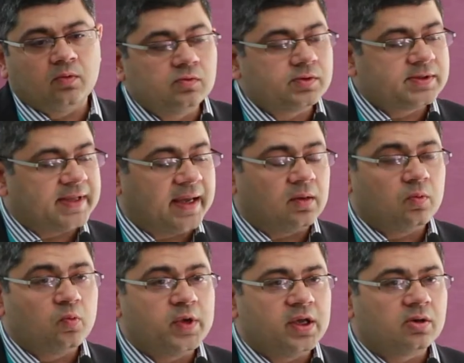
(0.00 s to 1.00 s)
was that
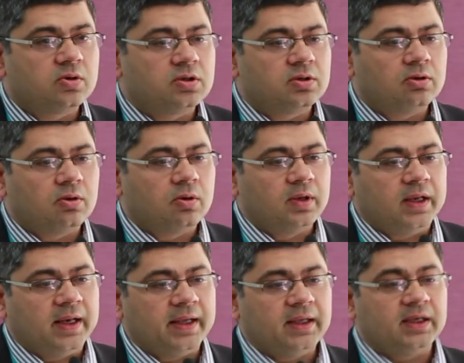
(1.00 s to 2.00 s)
we are going to
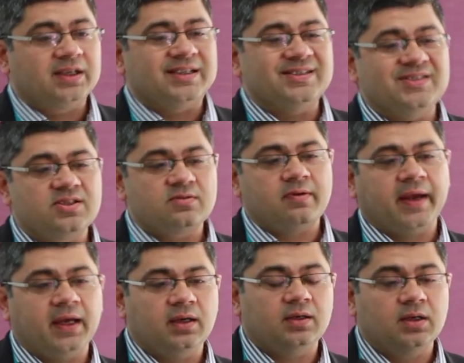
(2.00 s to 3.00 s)
only
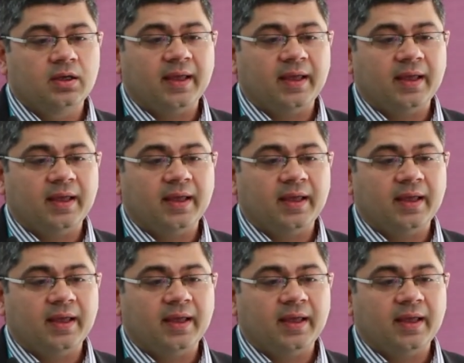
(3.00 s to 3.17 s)
constrain